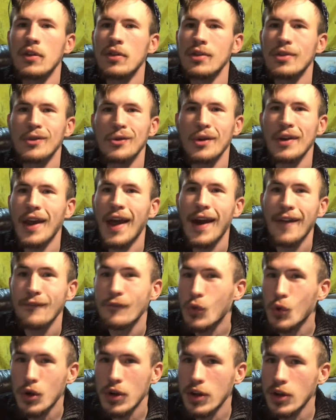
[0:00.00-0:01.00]
3.5,
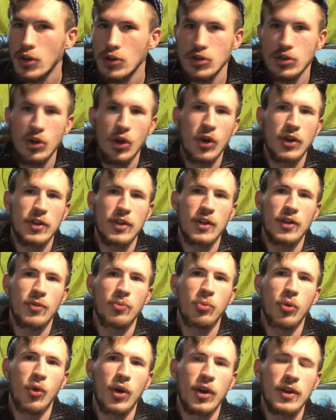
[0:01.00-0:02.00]
4 years ago at this
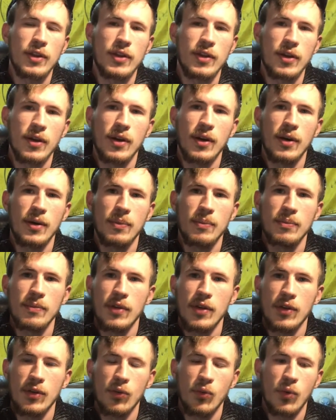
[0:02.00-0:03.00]
point,
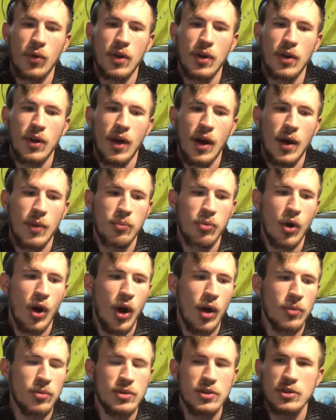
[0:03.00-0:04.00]
is when I
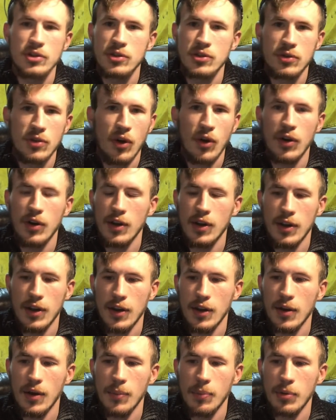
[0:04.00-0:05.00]
probably started
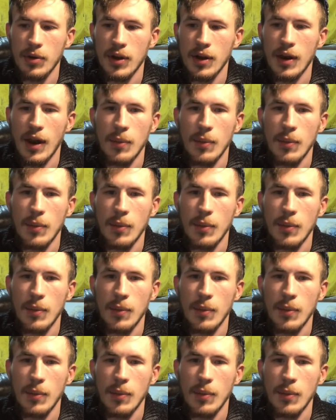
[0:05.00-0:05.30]
it up again.